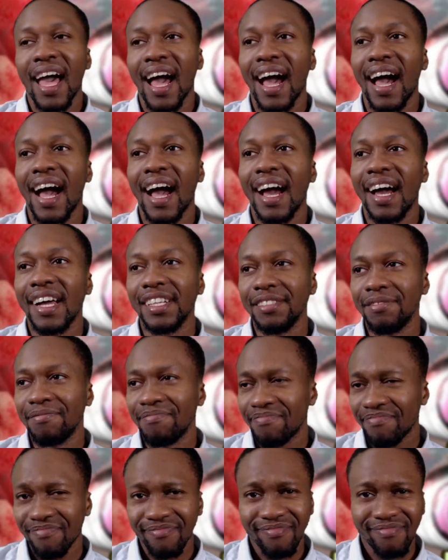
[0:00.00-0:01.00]
And
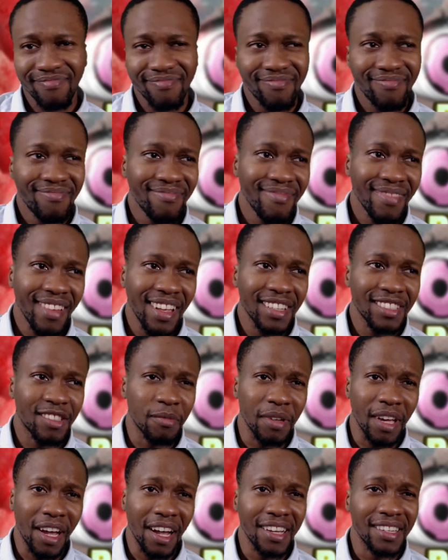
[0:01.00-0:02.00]
to
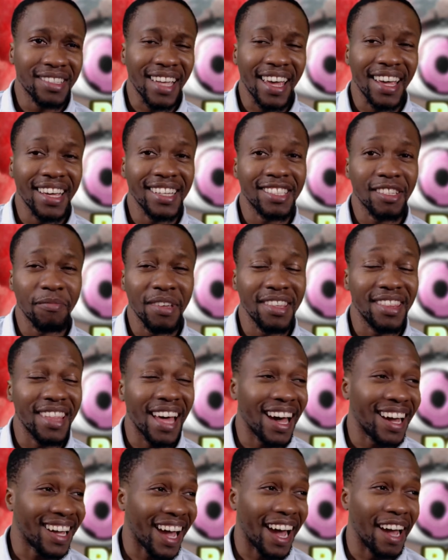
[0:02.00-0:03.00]
be honest, I hate to be
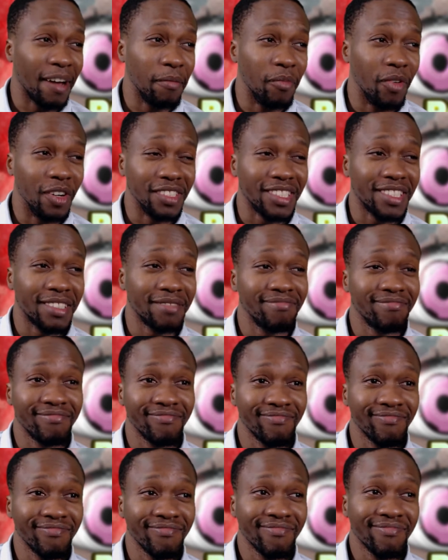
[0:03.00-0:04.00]
that guy, but
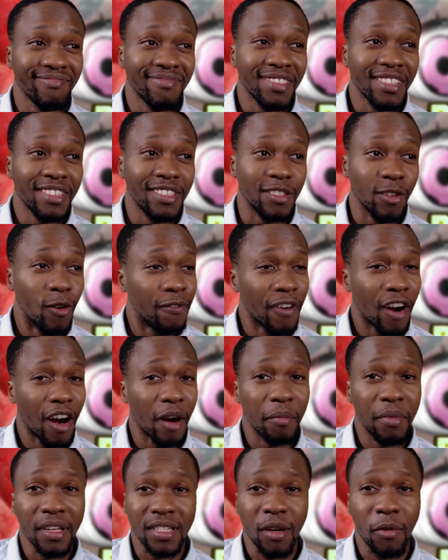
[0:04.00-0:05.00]
so far,
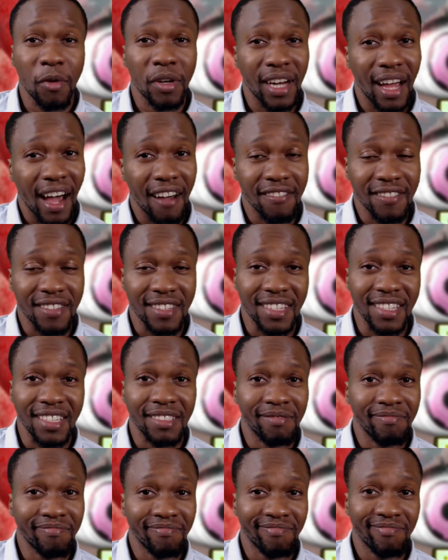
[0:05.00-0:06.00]
based on what I've
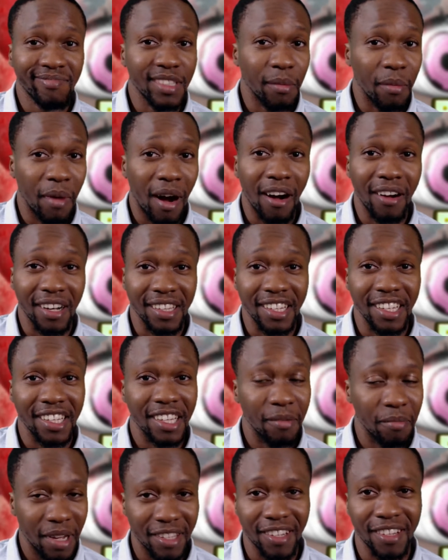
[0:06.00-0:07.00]
seen, the manga did
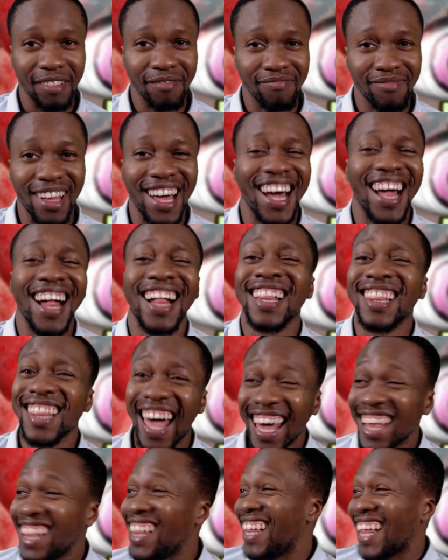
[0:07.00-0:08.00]
it better.
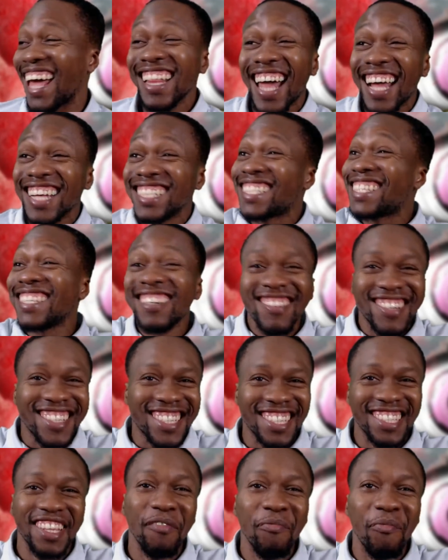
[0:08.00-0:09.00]
like
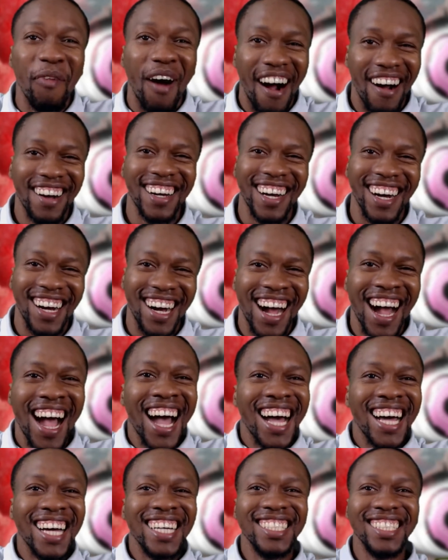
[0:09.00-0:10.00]
seriously, the manga
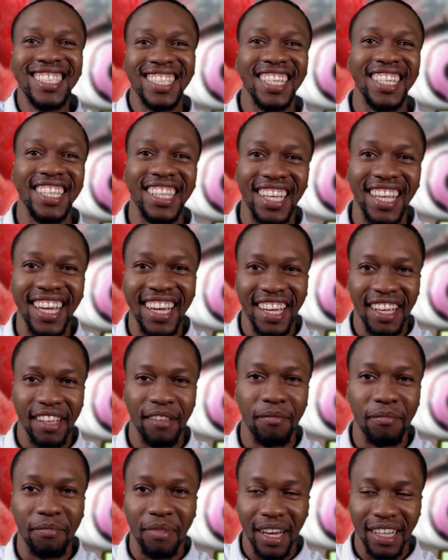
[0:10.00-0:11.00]
did it
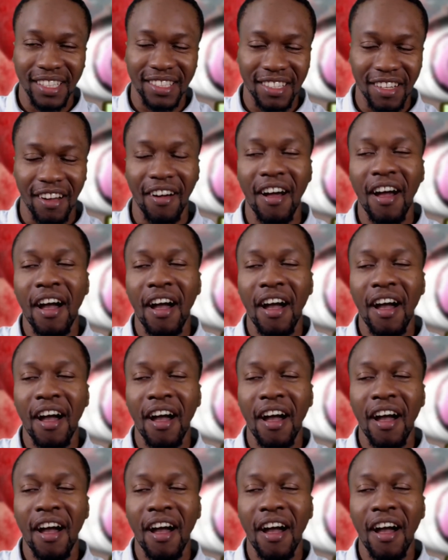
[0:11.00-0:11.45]
better.